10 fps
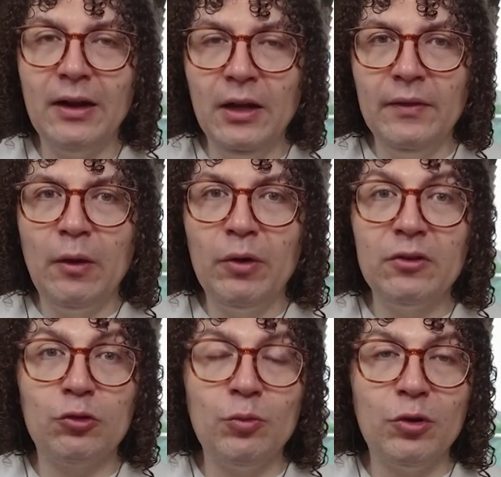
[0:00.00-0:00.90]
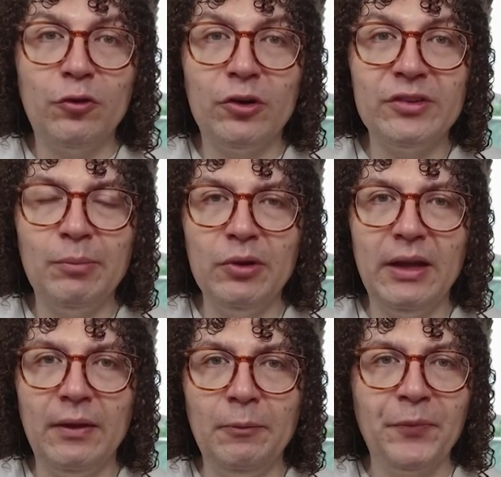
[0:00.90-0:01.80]
There were these rumors, for example, that
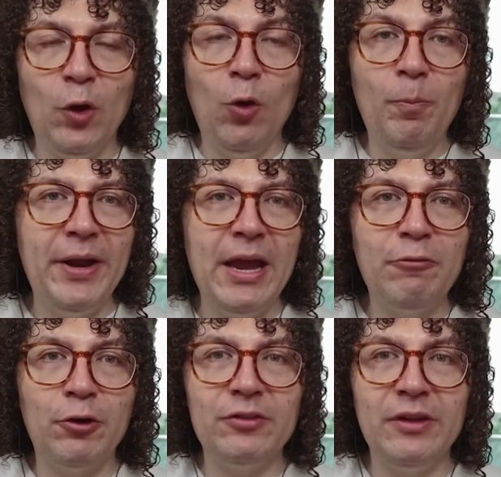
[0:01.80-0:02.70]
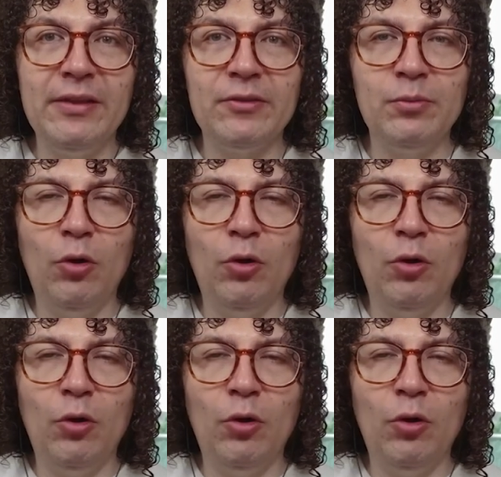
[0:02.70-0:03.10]
OpenAI for its latest model,